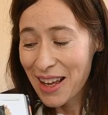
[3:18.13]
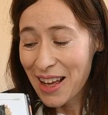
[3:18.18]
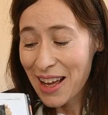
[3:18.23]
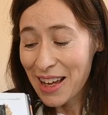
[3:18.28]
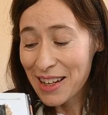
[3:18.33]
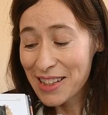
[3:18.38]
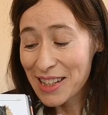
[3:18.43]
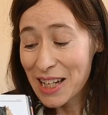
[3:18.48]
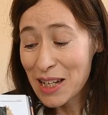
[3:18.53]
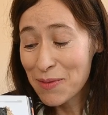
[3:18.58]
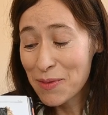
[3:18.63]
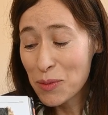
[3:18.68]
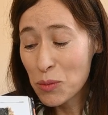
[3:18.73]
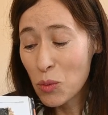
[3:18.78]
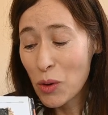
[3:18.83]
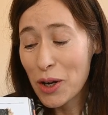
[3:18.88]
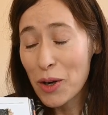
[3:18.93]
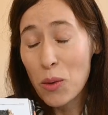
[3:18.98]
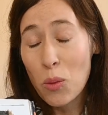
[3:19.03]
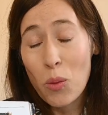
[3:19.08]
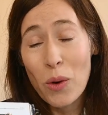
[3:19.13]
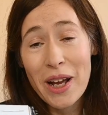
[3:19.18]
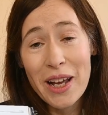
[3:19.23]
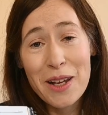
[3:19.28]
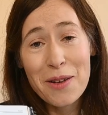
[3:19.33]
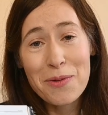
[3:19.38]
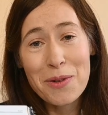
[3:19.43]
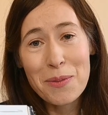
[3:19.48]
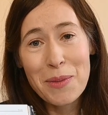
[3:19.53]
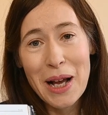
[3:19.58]
And even when away
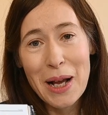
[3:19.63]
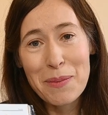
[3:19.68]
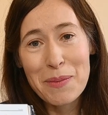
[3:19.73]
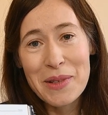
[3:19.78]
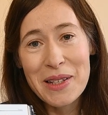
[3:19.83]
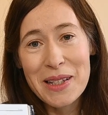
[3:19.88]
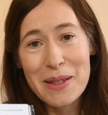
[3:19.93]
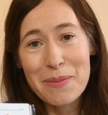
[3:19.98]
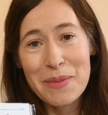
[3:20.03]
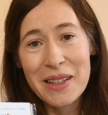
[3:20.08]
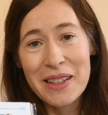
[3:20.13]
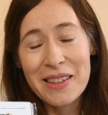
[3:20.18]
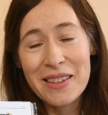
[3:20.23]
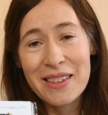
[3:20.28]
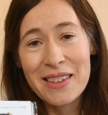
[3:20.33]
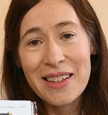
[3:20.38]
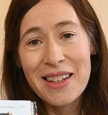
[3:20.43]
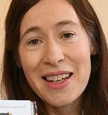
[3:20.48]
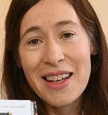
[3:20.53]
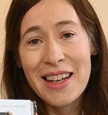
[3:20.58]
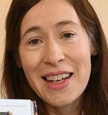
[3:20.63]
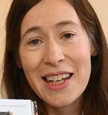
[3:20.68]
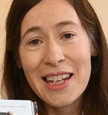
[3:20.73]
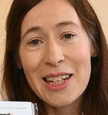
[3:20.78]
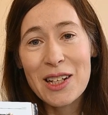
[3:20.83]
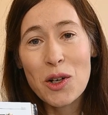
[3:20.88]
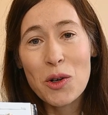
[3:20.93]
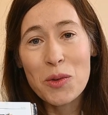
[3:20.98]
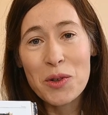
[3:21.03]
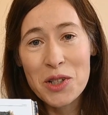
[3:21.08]
from Hammersmith, he
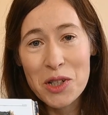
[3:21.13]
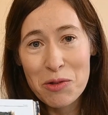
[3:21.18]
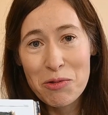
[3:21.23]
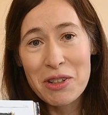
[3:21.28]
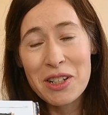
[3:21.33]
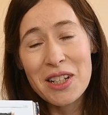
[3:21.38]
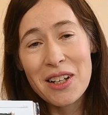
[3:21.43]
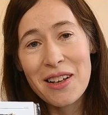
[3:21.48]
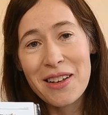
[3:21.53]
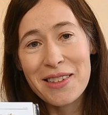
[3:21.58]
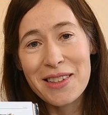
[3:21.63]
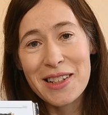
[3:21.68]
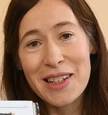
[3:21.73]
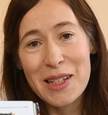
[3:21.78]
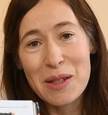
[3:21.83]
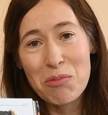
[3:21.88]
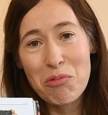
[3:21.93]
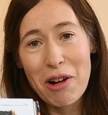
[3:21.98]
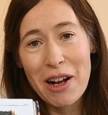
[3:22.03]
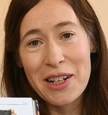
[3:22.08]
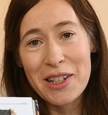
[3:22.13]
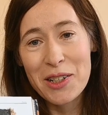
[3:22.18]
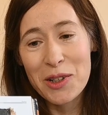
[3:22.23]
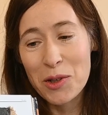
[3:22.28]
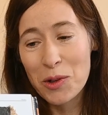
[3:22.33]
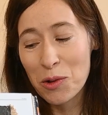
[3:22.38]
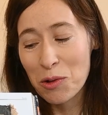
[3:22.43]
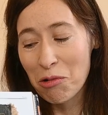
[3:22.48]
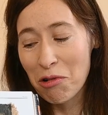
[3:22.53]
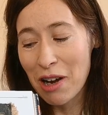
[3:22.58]
longed to return to these
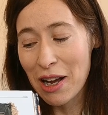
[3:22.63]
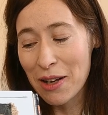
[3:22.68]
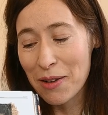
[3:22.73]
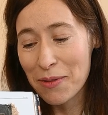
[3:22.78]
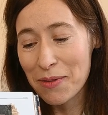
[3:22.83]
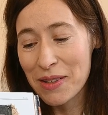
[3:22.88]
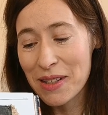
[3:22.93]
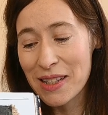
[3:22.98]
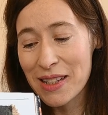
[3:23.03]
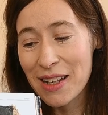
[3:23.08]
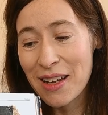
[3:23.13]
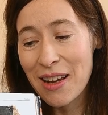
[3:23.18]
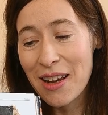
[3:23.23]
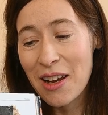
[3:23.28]
practical crafts,